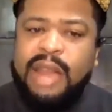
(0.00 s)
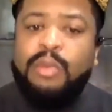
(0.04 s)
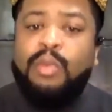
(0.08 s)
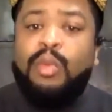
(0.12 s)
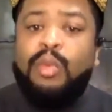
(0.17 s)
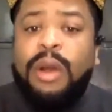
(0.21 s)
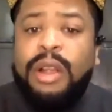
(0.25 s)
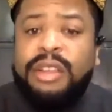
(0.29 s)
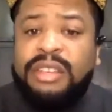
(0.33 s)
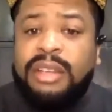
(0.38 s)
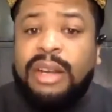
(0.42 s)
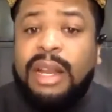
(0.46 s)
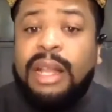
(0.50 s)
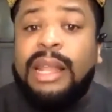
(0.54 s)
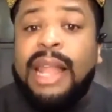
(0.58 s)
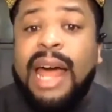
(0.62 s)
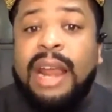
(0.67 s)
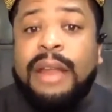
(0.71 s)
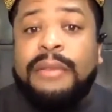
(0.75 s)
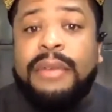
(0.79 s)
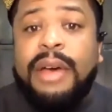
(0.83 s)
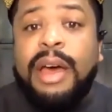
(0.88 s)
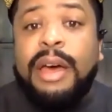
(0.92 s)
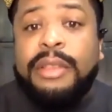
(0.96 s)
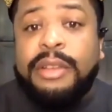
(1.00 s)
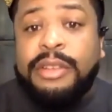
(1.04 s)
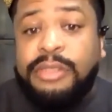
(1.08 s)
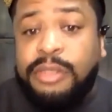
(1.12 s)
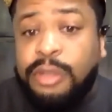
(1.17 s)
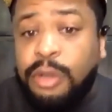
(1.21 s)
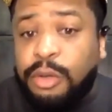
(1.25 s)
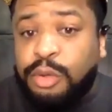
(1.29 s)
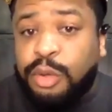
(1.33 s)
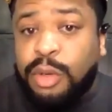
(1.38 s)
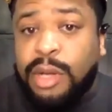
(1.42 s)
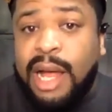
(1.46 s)
works in a lot of other
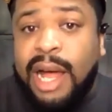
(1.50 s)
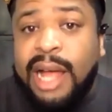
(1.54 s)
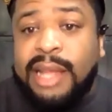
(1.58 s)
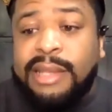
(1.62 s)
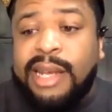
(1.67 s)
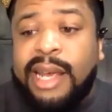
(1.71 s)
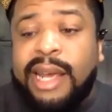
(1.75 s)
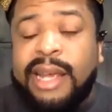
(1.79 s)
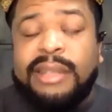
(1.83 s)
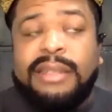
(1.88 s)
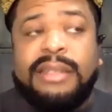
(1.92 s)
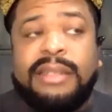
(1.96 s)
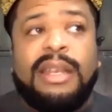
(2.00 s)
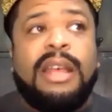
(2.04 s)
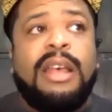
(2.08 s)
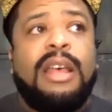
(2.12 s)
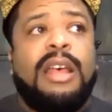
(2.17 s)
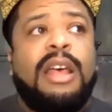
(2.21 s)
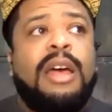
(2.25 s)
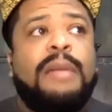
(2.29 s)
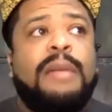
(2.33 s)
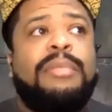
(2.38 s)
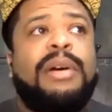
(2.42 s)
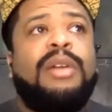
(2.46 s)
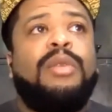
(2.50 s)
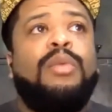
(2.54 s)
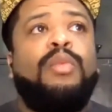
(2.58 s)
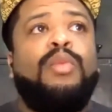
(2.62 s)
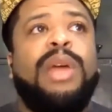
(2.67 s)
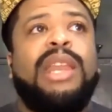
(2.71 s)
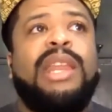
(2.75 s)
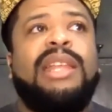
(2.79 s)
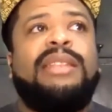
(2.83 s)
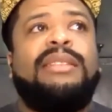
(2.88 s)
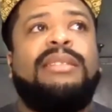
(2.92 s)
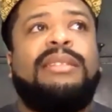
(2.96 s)
social contexts. But
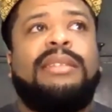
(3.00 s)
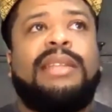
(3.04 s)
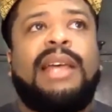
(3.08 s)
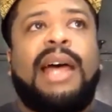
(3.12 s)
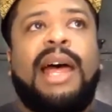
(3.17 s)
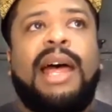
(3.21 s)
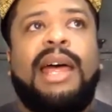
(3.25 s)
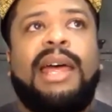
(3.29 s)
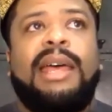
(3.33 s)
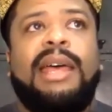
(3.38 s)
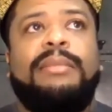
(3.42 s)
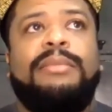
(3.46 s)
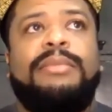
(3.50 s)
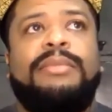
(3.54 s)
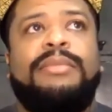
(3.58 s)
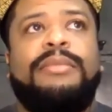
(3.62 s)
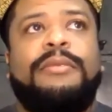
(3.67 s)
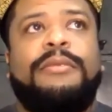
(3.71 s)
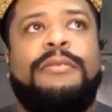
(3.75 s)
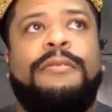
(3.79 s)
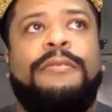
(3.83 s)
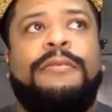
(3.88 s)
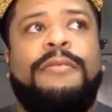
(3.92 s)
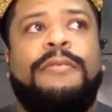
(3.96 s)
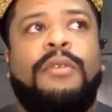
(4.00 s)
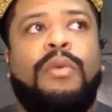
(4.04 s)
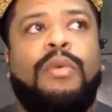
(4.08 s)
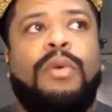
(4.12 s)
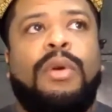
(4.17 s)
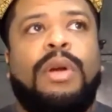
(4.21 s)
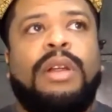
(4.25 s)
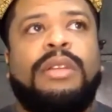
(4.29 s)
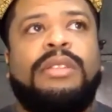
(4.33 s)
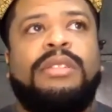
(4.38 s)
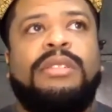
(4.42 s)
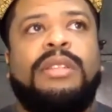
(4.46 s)
when it's time
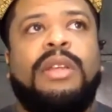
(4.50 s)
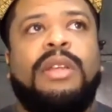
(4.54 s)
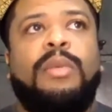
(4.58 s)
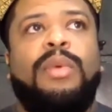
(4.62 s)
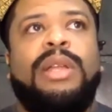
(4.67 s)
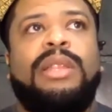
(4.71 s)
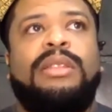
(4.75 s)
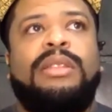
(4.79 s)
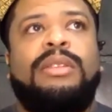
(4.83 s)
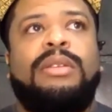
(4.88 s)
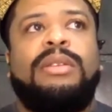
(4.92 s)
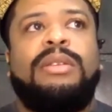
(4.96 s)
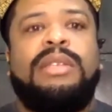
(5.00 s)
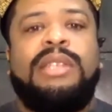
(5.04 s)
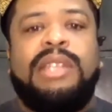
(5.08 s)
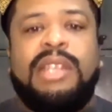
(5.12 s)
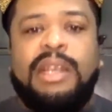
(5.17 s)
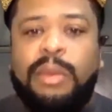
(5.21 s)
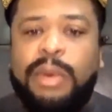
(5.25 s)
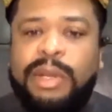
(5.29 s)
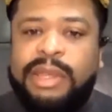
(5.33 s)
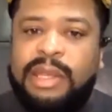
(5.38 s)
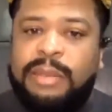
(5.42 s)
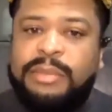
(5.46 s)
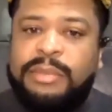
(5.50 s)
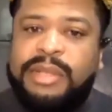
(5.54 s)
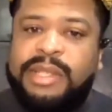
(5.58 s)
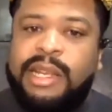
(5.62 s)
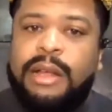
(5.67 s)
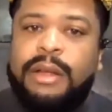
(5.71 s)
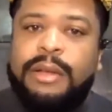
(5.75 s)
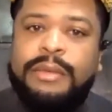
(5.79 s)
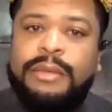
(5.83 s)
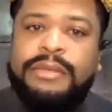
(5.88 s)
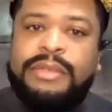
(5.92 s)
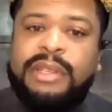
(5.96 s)
for someone to deal with
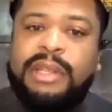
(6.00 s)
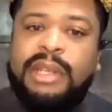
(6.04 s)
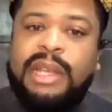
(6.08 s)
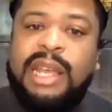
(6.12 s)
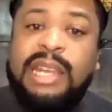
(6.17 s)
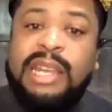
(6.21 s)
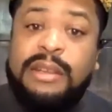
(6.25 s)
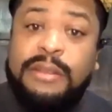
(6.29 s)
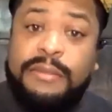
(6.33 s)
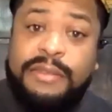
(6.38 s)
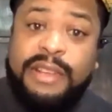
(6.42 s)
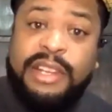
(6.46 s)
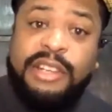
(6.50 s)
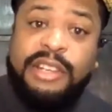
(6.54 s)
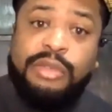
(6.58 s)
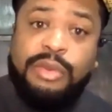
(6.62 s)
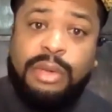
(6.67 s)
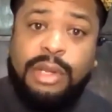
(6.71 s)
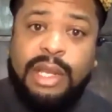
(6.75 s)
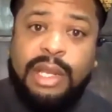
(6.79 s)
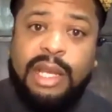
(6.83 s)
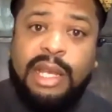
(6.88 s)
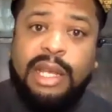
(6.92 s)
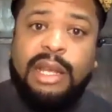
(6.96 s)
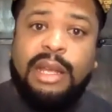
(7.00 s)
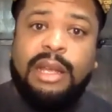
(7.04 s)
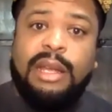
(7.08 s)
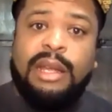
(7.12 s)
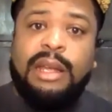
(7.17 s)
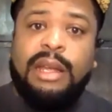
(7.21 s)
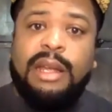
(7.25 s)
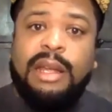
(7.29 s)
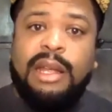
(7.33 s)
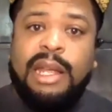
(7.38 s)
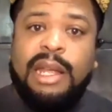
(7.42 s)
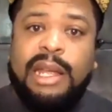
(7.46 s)
themselves individually,
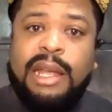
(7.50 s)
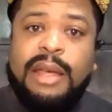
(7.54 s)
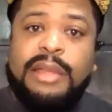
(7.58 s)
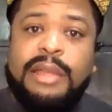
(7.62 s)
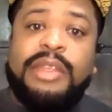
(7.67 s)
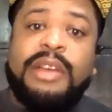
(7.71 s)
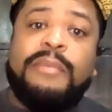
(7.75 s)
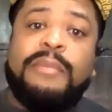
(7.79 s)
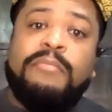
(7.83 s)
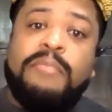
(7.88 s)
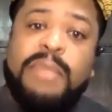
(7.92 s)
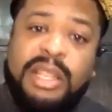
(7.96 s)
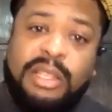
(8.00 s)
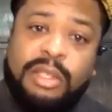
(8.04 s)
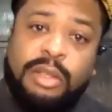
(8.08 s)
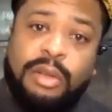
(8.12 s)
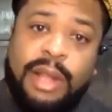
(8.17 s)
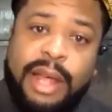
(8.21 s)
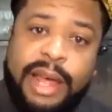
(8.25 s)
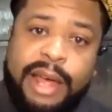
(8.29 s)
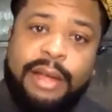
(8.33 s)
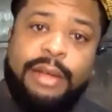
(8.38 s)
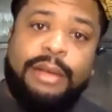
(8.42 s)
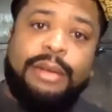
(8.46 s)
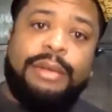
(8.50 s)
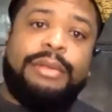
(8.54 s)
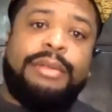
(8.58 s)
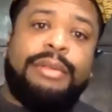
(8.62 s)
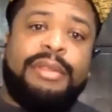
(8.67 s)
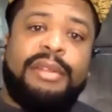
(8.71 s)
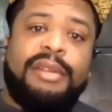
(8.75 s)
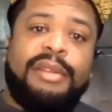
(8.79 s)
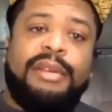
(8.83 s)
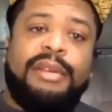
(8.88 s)
their mental health,